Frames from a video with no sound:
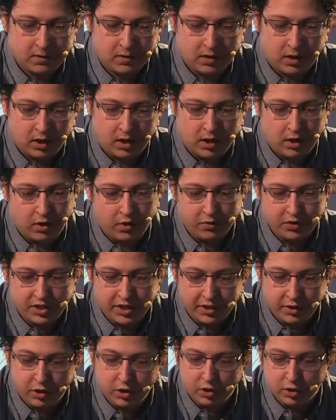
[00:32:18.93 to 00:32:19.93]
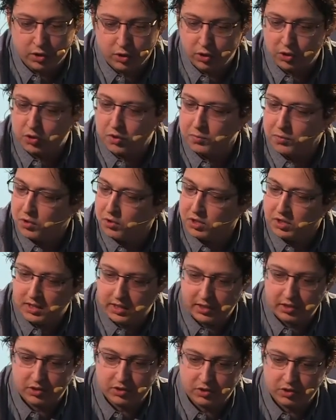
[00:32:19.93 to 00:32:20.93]
Obviously, good
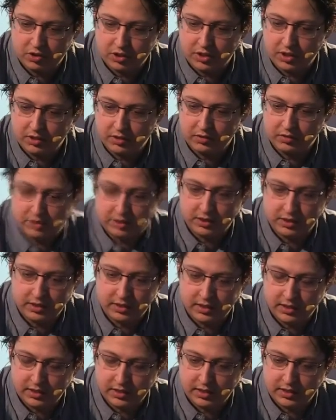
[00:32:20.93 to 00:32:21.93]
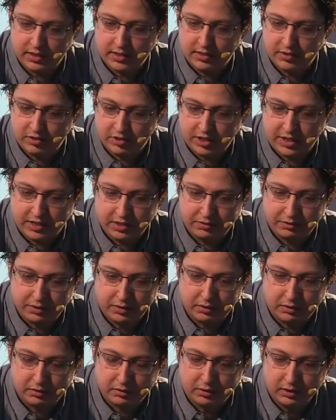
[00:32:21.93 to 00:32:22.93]
communication skills in
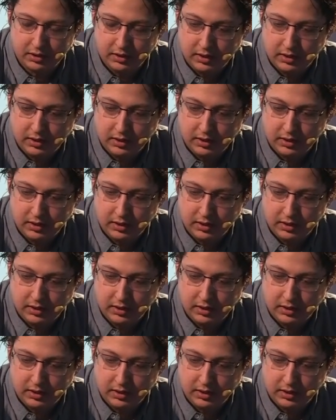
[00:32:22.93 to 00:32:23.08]
general.